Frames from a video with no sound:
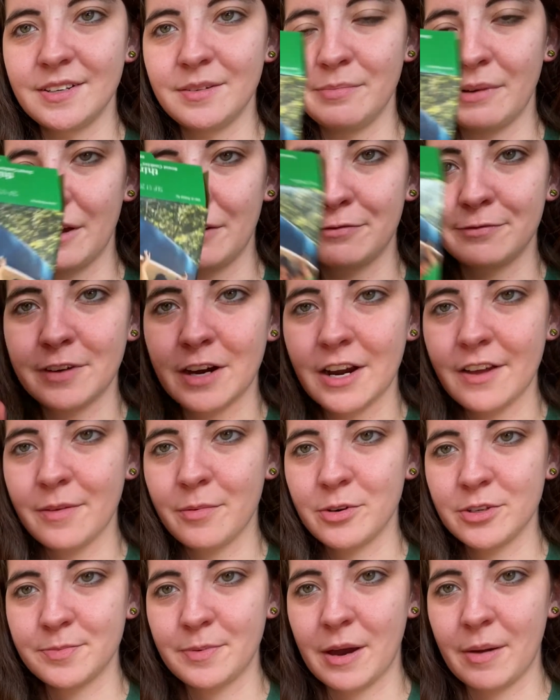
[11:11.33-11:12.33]
By far the
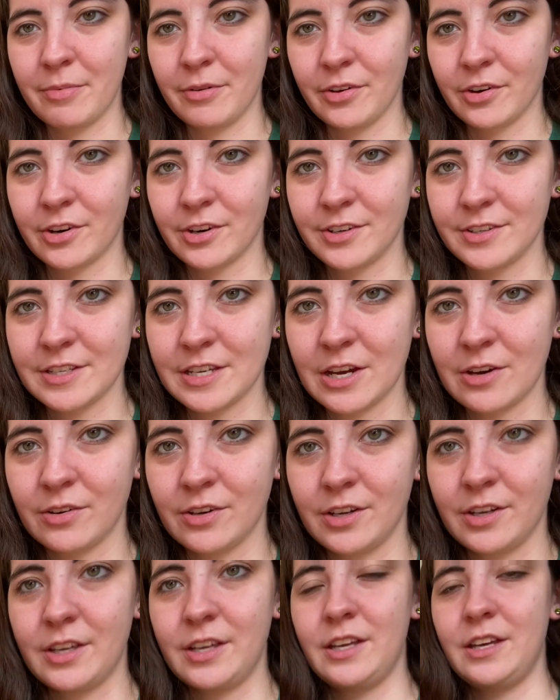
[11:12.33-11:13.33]
most popular Girl Scout
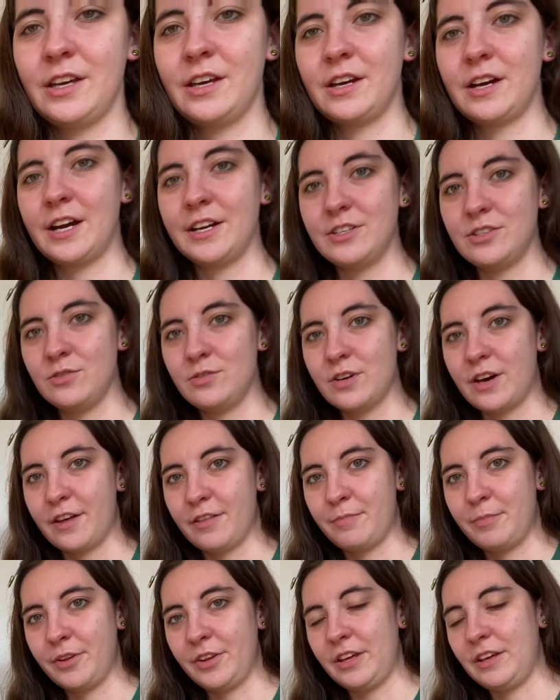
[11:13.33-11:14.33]
cookie, I do not
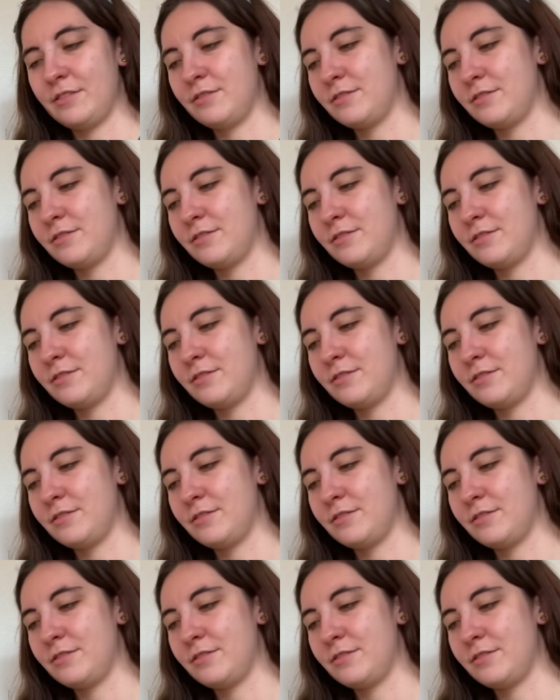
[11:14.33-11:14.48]
believe.